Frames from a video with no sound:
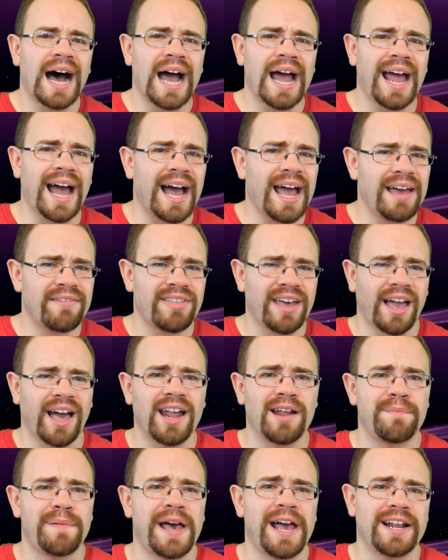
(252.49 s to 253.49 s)
I, I have that
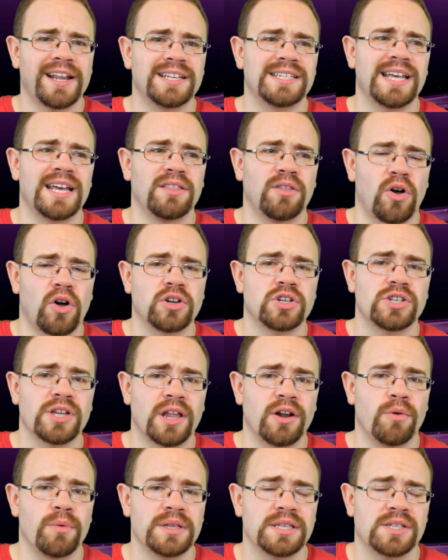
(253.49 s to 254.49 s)
kind of pegged as a launch
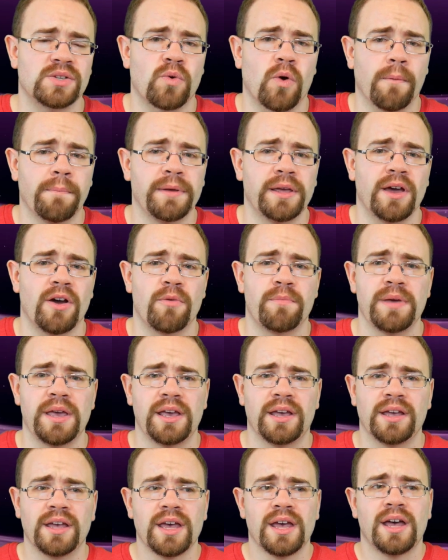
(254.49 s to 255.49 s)
title, with Scorpio
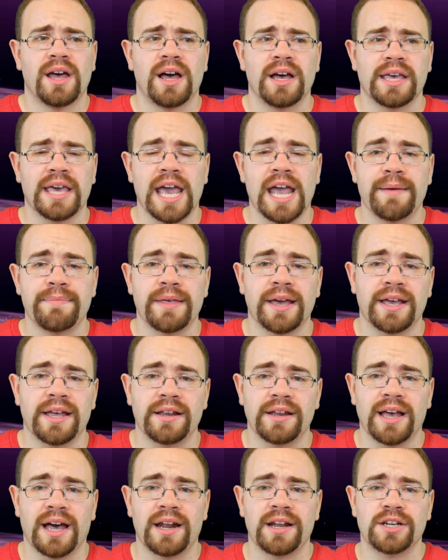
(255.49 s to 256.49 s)
being a game that
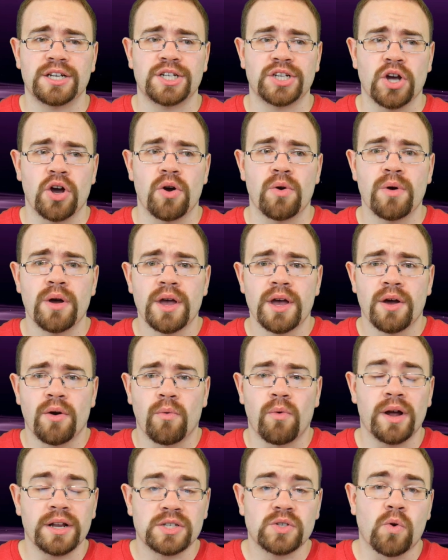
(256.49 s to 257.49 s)
can kind of show
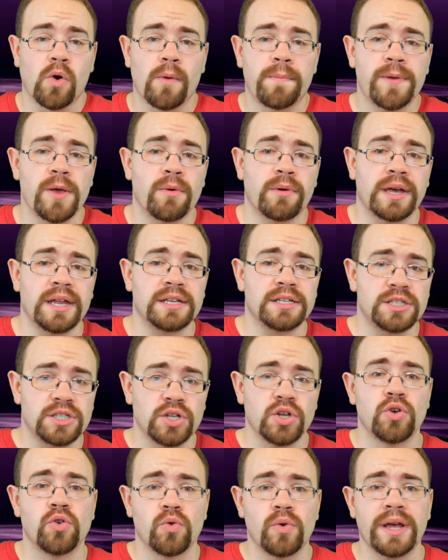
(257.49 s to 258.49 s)
what Scorpio can
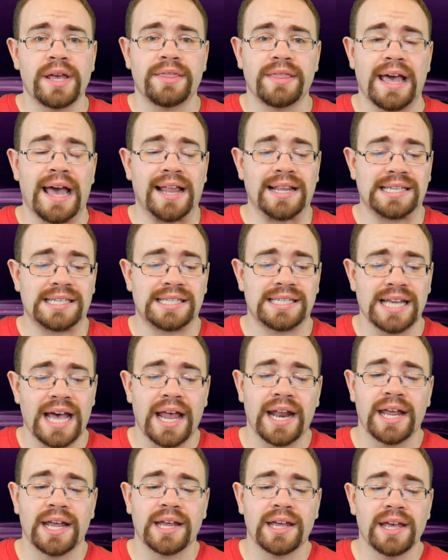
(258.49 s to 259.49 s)
do in that
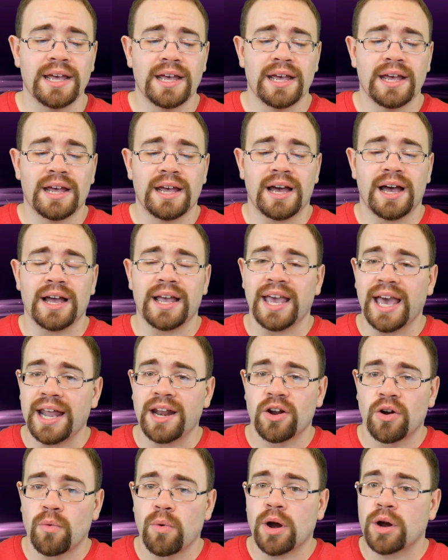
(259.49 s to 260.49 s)
setting.
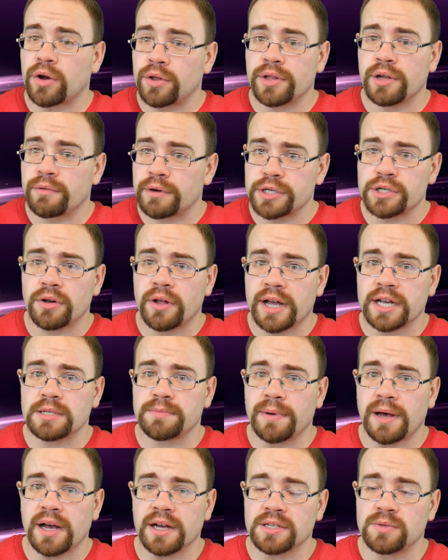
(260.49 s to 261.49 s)
Again, it'll work on the original
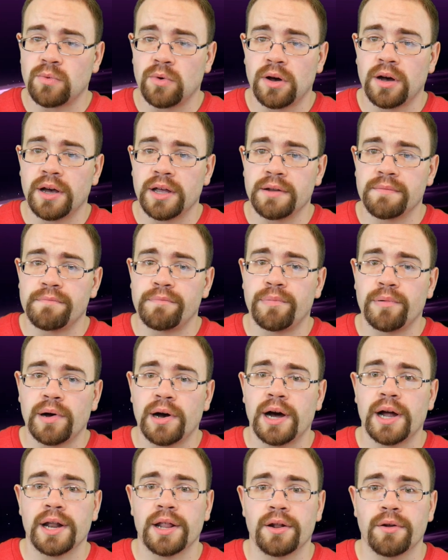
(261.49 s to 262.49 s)
Xbox One,
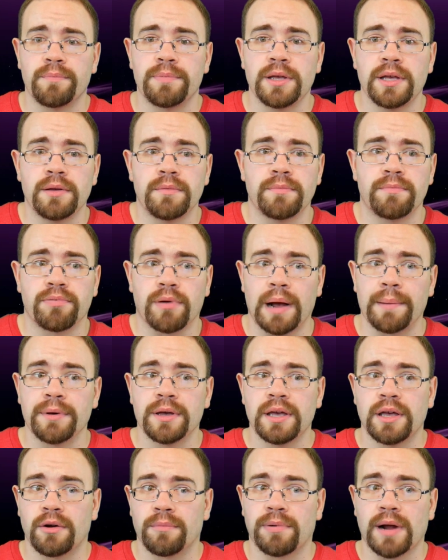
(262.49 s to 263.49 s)
but it'll be
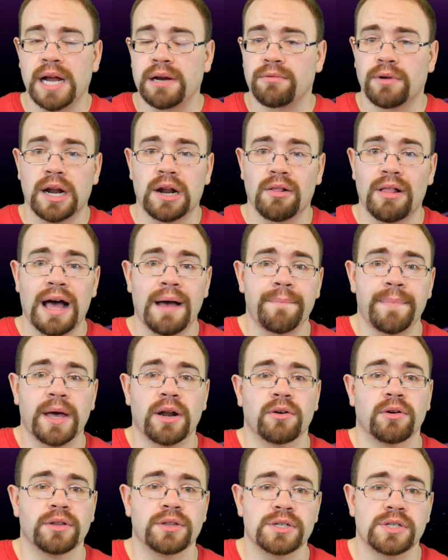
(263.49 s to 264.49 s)
probably it'll probably run a lot
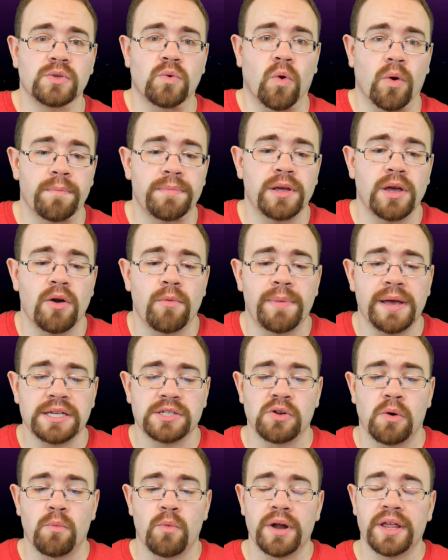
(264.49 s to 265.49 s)
better on the Scorpio
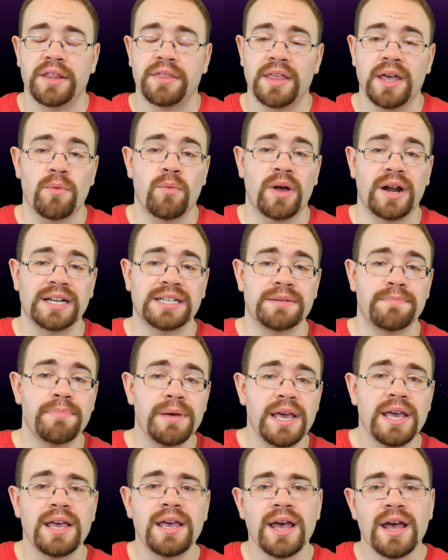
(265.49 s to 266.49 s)
based on what they want it to
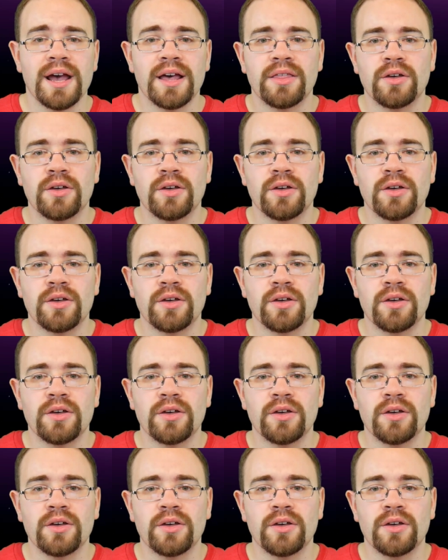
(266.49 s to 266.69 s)
be.